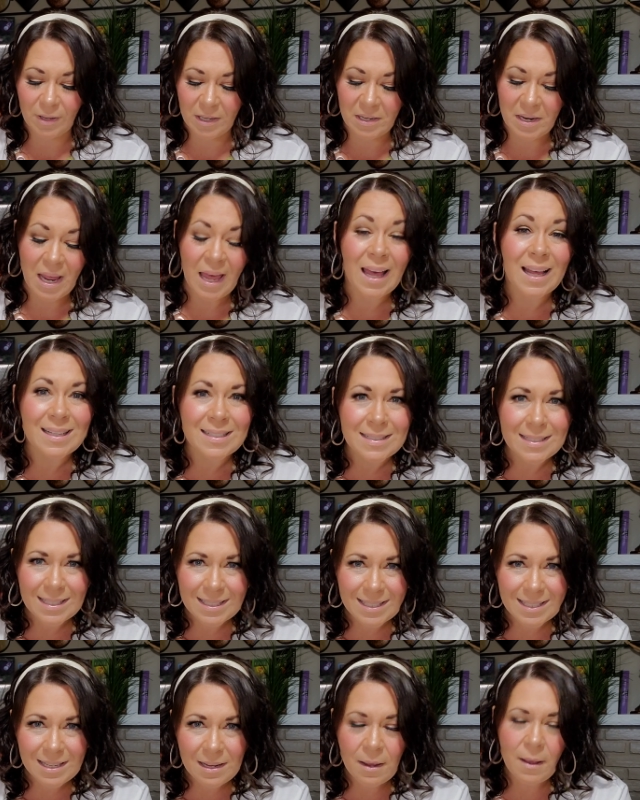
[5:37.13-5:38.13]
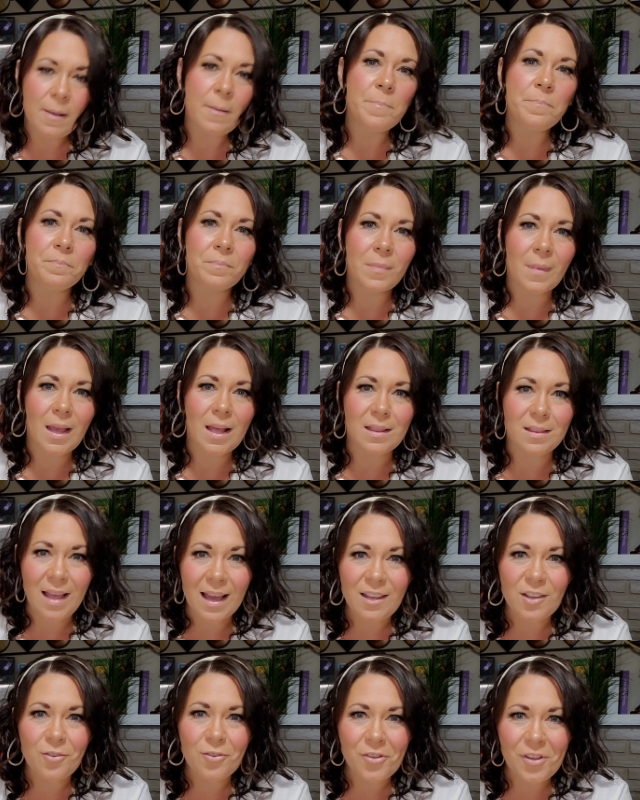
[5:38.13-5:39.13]
And hence,
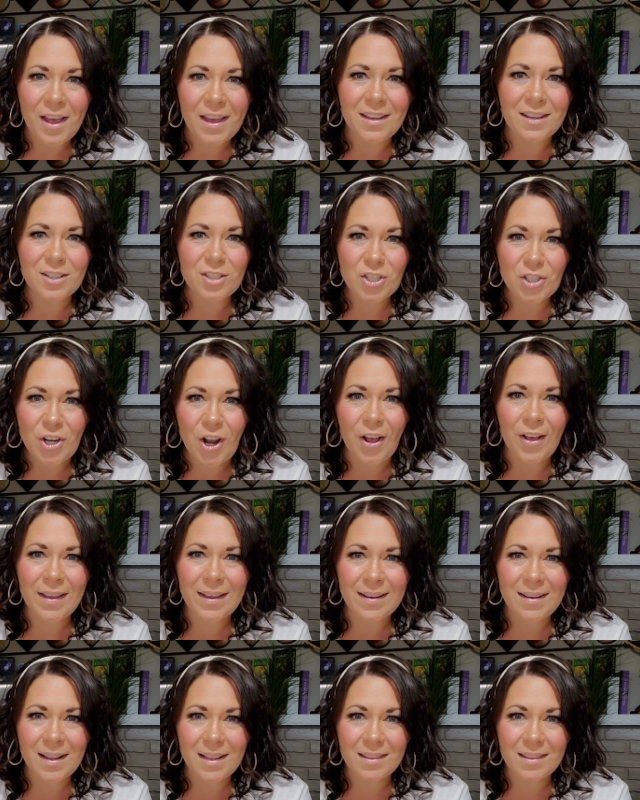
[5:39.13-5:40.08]
let your light shine.